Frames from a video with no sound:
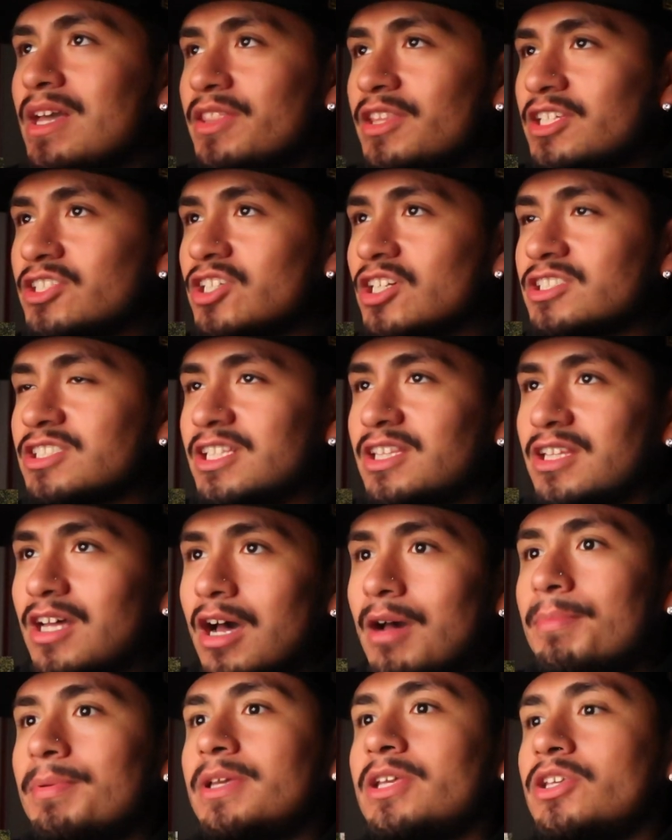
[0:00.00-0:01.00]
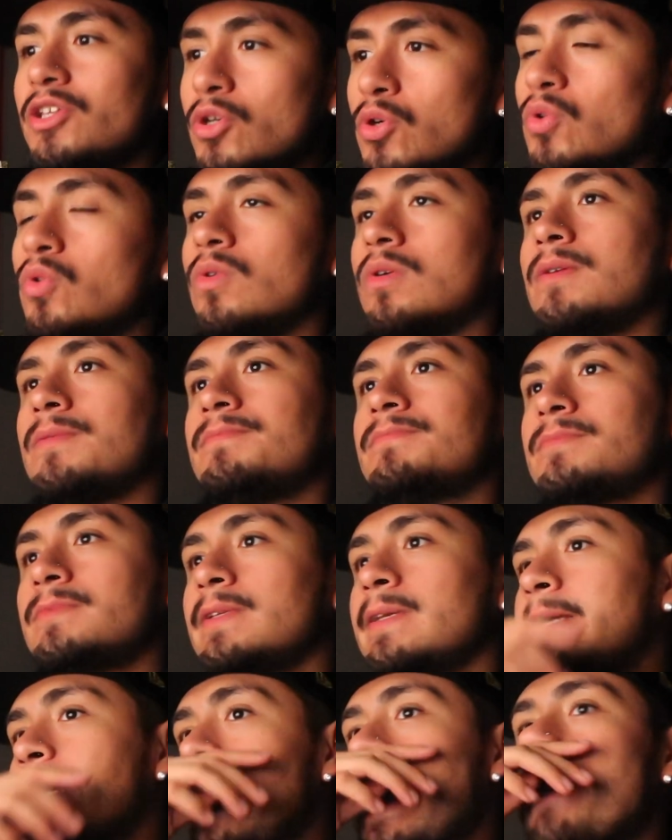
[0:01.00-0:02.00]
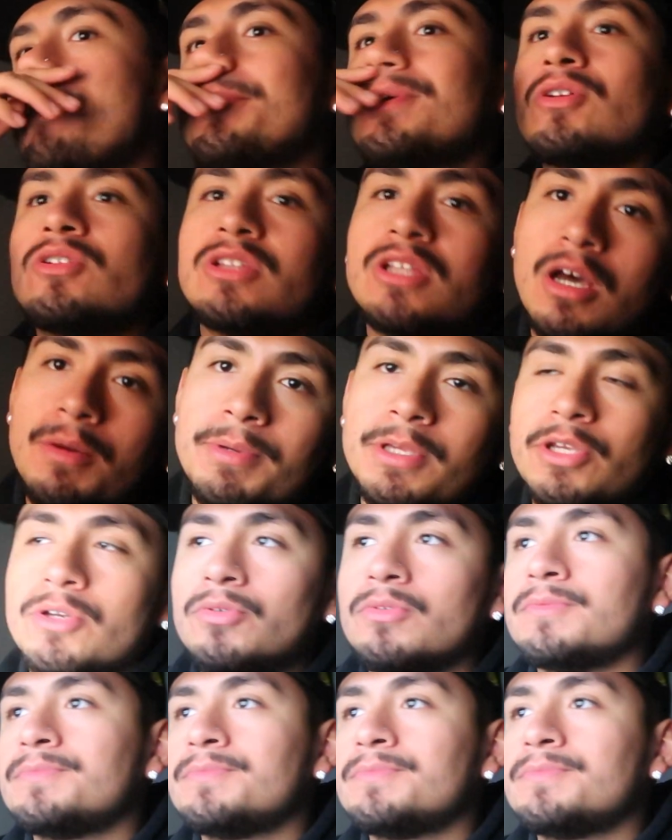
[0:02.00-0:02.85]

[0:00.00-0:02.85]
This song's a W. Capital W.